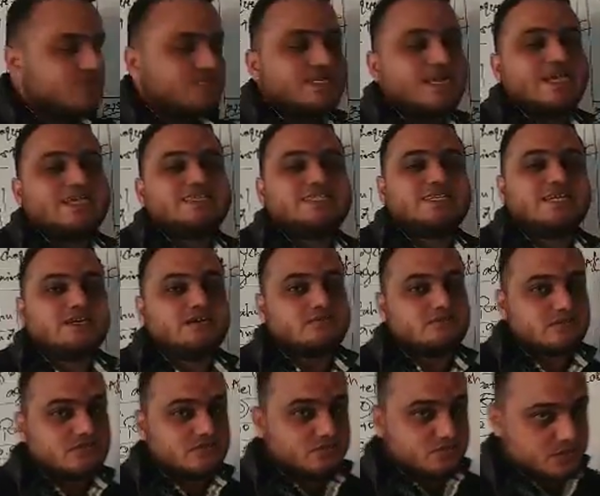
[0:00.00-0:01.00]

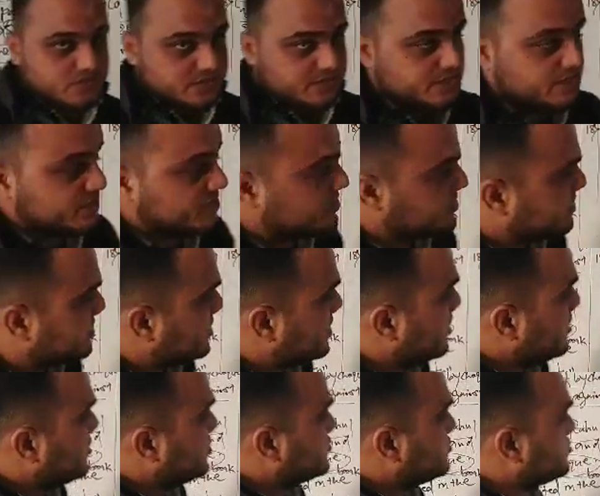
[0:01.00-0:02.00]
9,100.
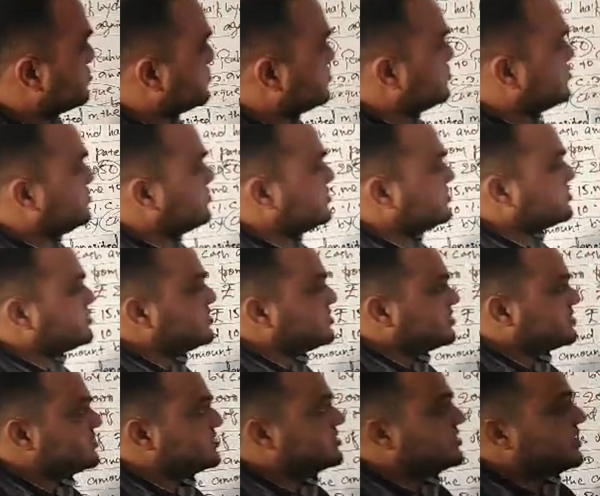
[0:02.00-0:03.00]
So students,
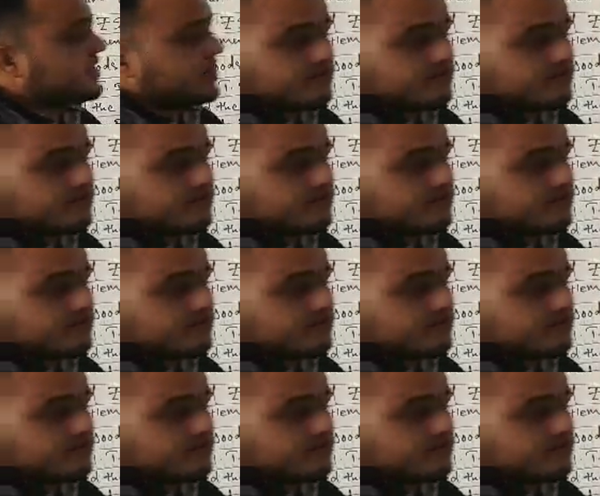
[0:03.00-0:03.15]
this is the